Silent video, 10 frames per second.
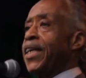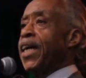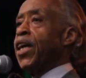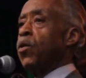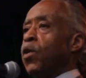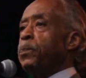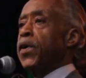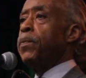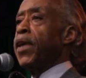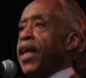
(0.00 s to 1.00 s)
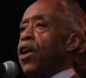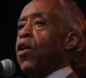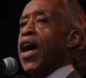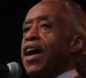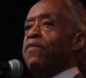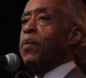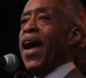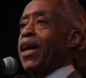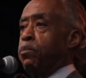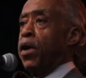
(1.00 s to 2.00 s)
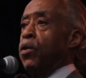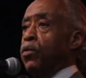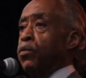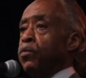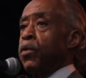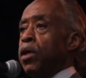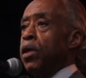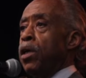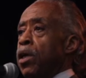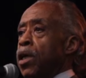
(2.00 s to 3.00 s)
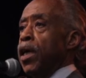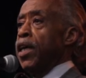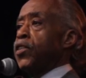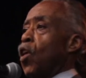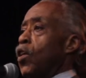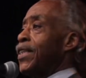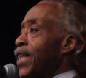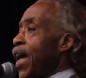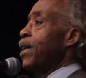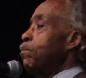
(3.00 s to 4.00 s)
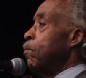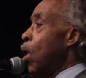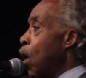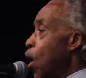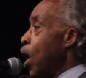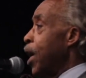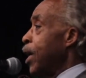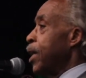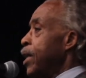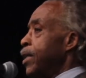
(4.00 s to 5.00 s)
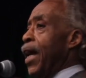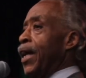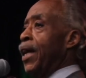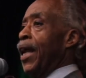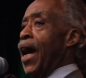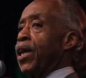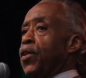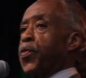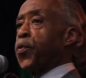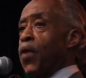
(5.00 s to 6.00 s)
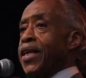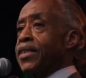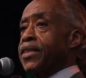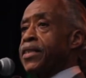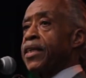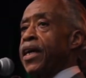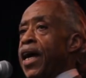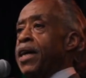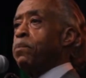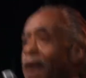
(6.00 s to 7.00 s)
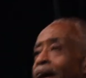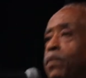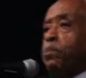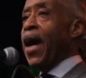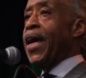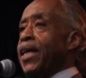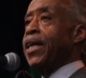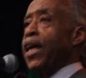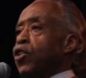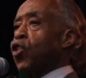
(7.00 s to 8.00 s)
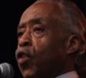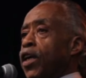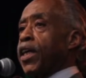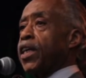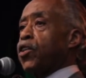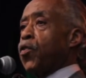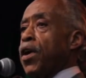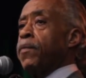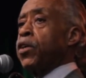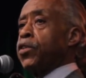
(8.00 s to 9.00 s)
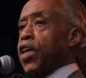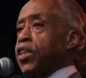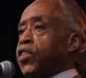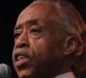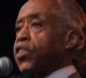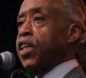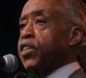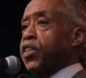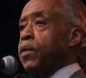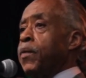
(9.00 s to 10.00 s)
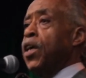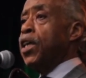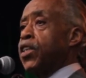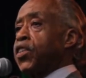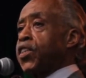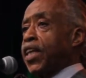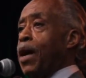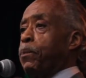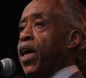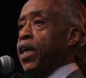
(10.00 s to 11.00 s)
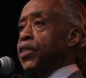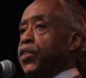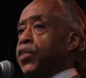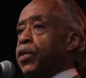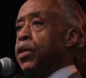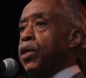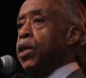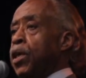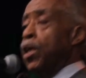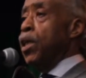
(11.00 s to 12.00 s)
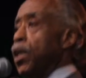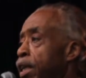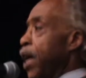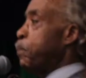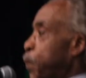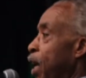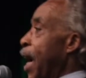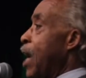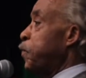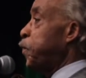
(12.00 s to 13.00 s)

dealing with people that don't have backbone. It's going to take more than a lot of threats and backbiting and crooked criminal justice system to stop us. They put our